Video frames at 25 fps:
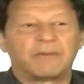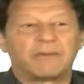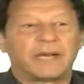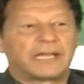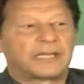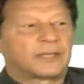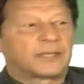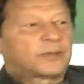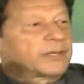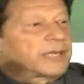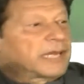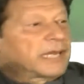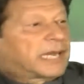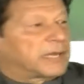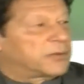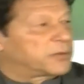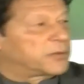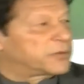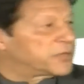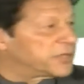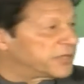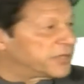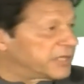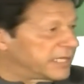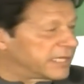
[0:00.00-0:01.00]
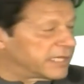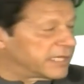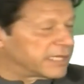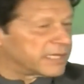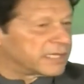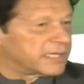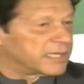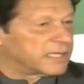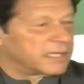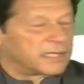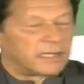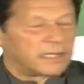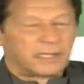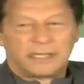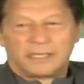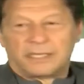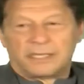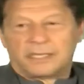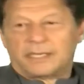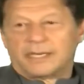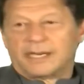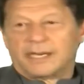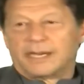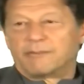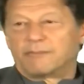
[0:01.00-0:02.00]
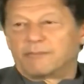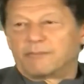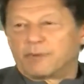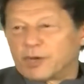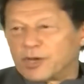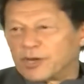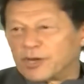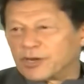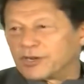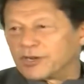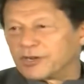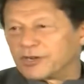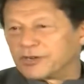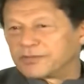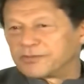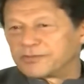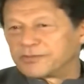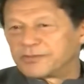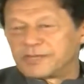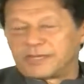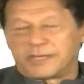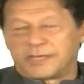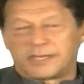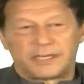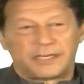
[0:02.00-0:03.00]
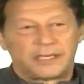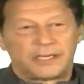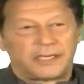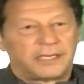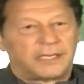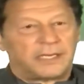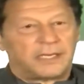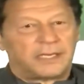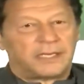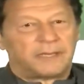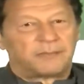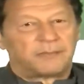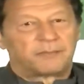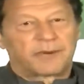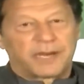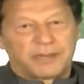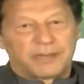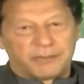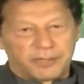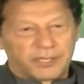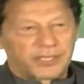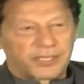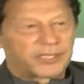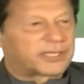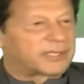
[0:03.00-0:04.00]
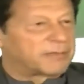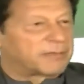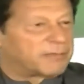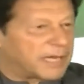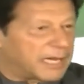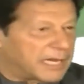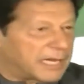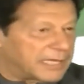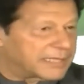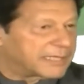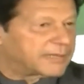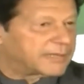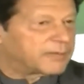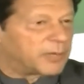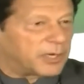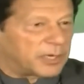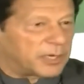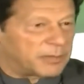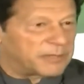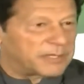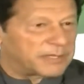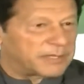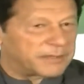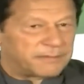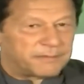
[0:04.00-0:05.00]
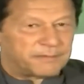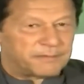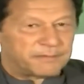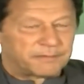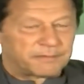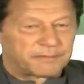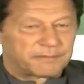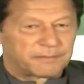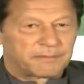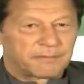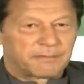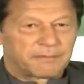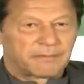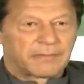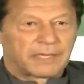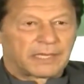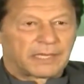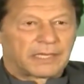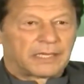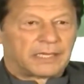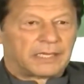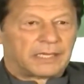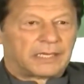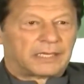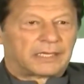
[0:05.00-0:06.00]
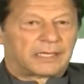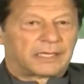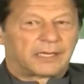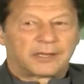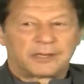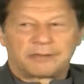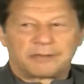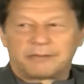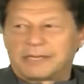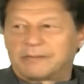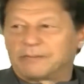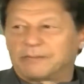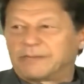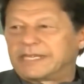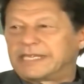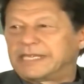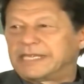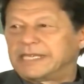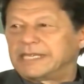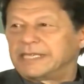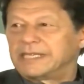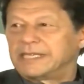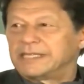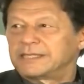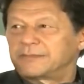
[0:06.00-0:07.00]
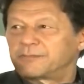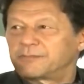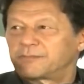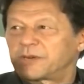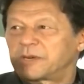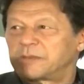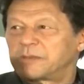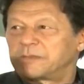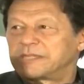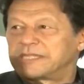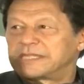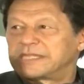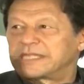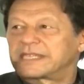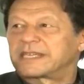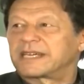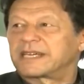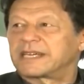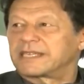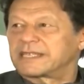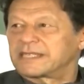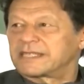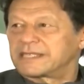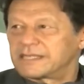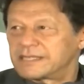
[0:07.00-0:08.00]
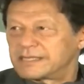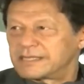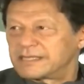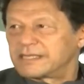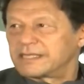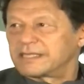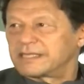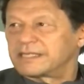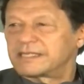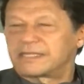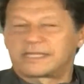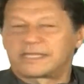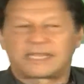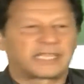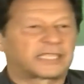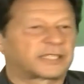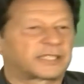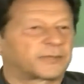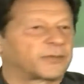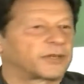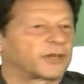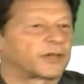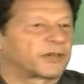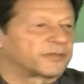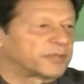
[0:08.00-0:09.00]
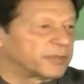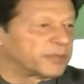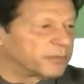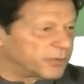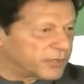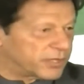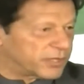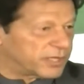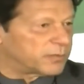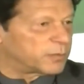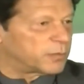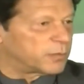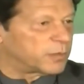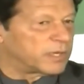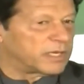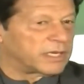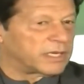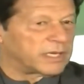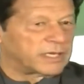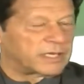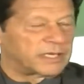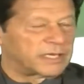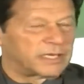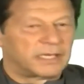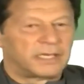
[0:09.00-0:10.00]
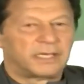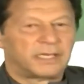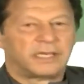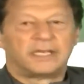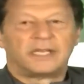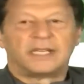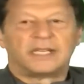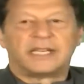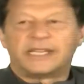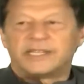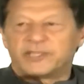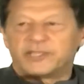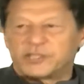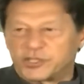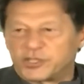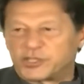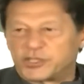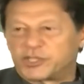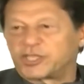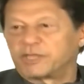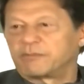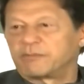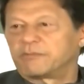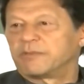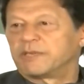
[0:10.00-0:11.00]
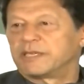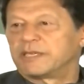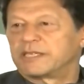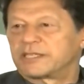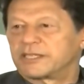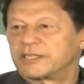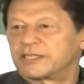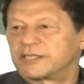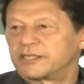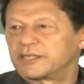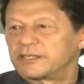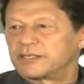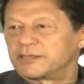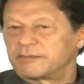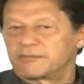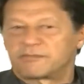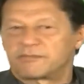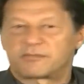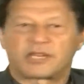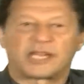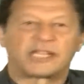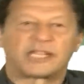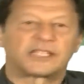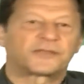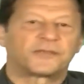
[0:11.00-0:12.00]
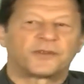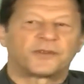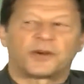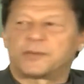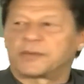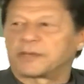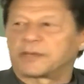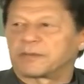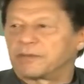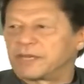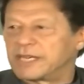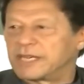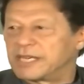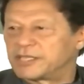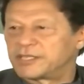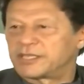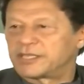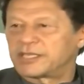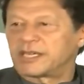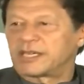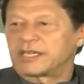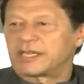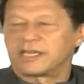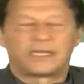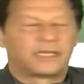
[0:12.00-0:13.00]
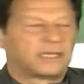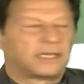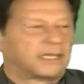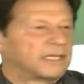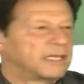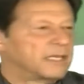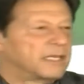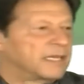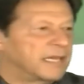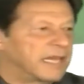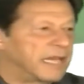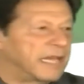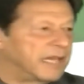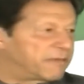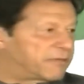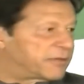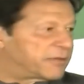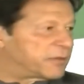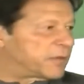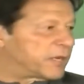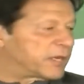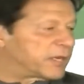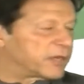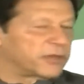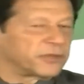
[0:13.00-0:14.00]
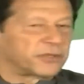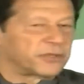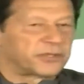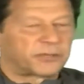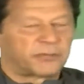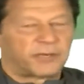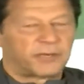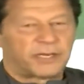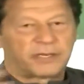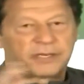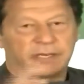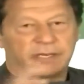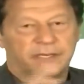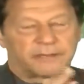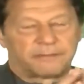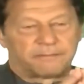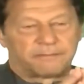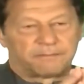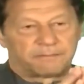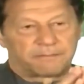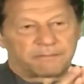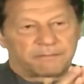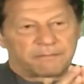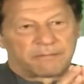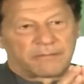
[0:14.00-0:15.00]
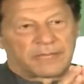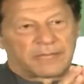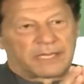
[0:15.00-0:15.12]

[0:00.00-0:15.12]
and by the way, I was reading a blog of Prime Minister Mahathir Mohamad. Now remember, he is probably the greatest statesman of the Muslim world. His achievement in transforming Malaysia, everyone knows about it.